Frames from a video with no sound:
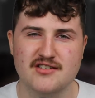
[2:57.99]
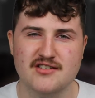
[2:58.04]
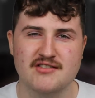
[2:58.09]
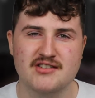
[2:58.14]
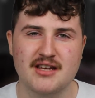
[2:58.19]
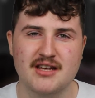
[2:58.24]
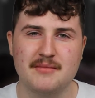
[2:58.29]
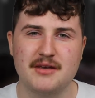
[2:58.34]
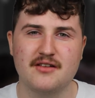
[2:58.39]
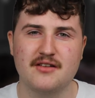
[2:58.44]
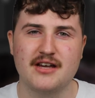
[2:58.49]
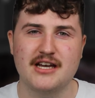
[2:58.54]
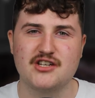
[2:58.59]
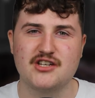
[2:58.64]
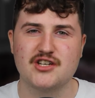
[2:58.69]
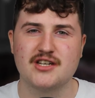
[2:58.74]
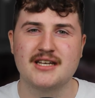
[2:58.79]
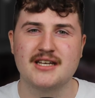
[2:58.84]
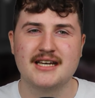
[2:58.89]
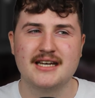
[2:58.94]
of the
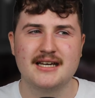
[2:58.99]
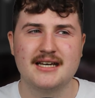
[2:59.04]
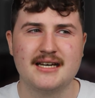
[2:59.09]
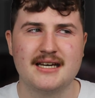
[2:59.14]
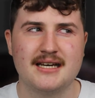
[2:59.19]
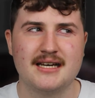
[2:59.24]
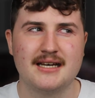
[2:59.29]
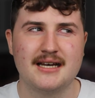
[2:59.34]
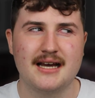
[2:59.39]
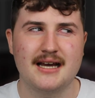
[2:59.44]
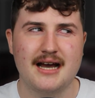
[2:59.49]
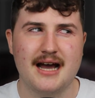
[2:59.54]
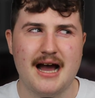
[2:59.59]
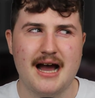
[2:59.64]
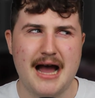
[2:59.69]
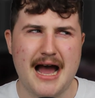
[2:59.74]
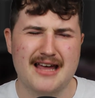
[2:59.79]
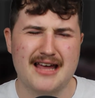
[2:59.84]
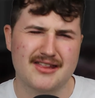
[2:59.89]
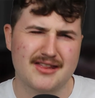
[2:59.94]
simulation.
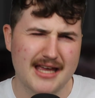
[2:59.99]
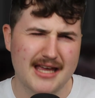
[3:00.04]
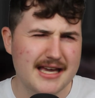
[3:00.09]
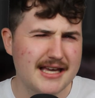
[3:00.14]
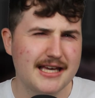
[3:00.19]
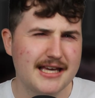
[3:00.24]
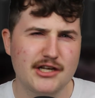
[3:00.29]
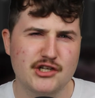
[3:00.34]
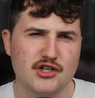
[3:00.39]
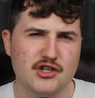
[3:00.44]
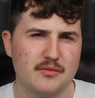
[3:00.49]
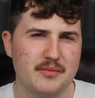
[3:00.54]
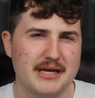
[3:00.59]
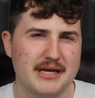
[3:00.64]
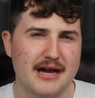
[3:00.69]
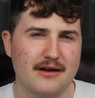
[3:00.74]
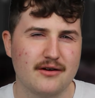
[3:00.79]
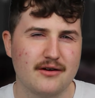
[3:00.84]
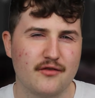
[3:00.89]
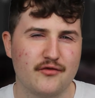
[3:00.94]
I think he should be
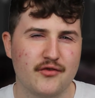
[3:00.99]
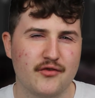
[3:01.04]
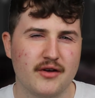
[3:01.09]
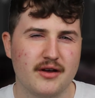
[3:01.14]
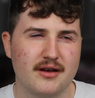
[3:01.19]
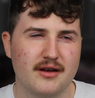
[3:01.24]
out of